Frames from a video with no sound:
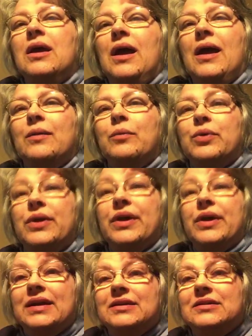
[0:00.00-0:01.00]
I will
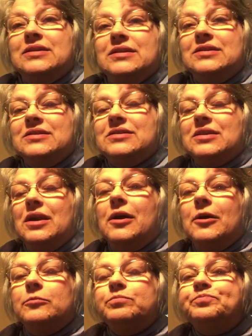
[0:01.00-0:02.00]
edit this.
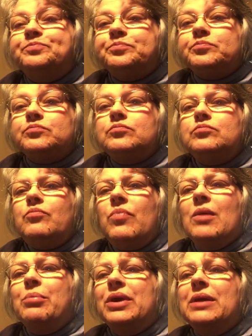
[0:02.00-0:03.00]
But
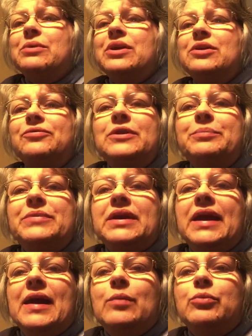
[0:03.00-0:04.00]
I'm going to flip the
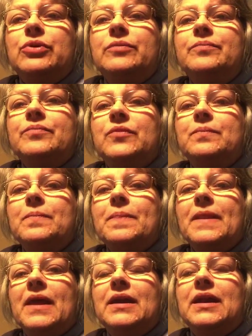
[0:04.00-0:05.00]
camera
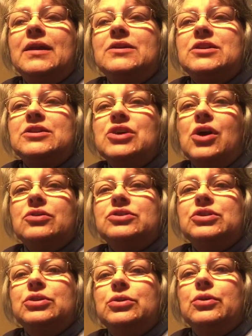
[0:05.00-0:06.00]
and talk
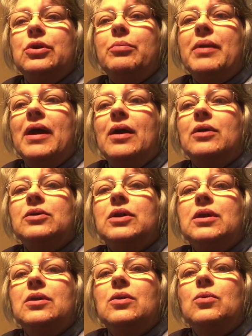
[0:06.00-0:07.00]
to you about
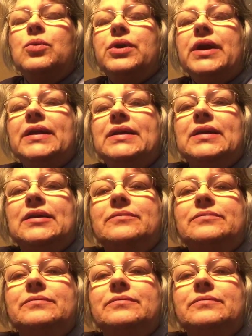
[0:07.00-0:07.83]
what I did.